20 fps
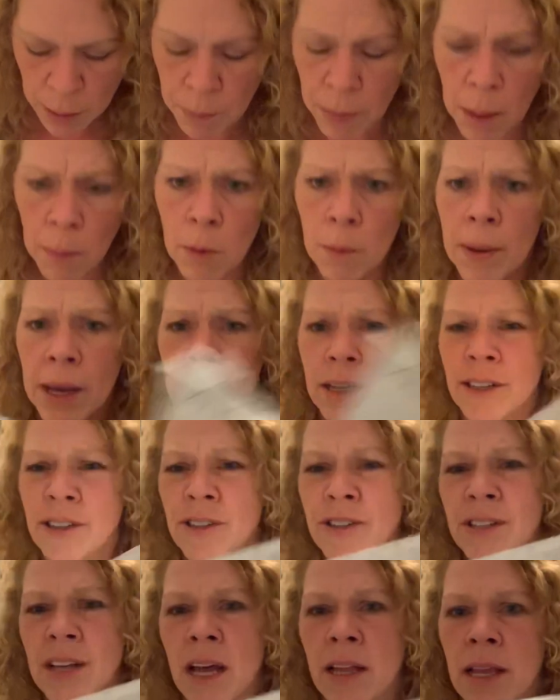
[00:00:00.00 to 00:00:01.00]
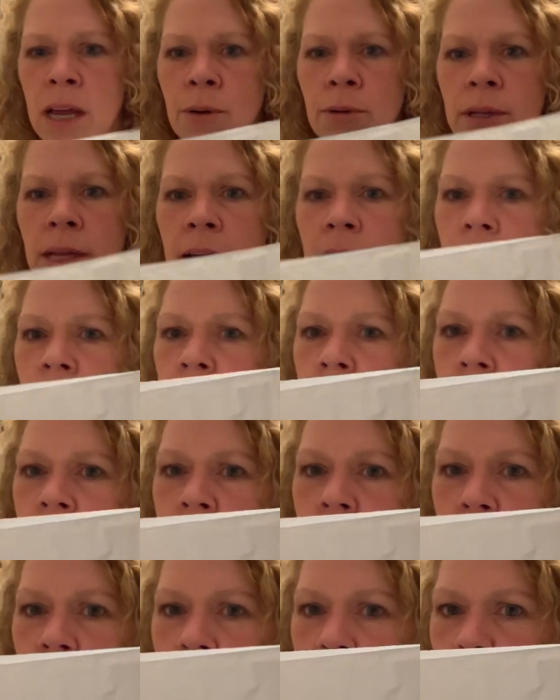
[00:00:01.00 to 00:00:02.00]
bubble mailers and they were like
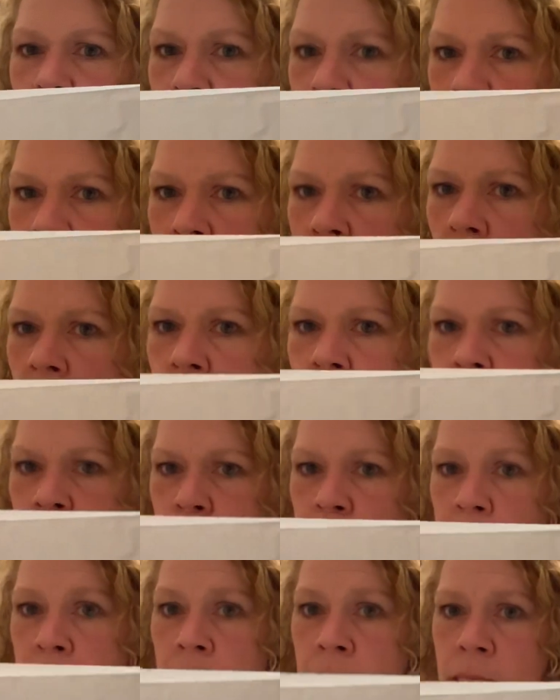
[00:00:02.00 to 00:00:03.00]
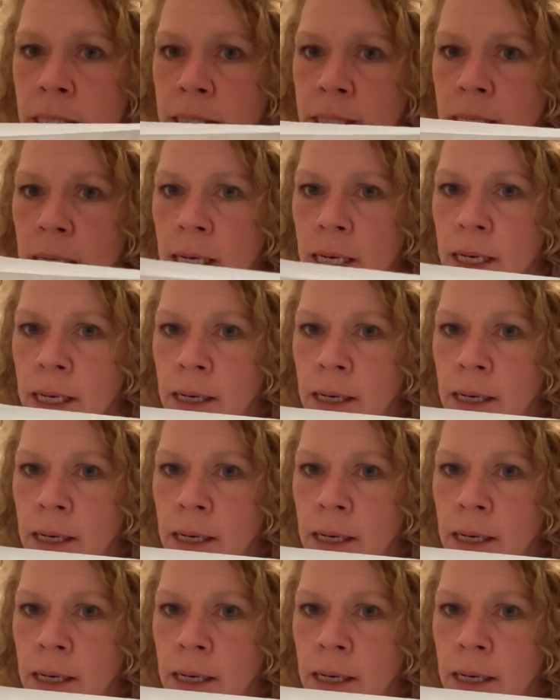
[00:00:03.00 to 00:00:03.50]
$3 a piece.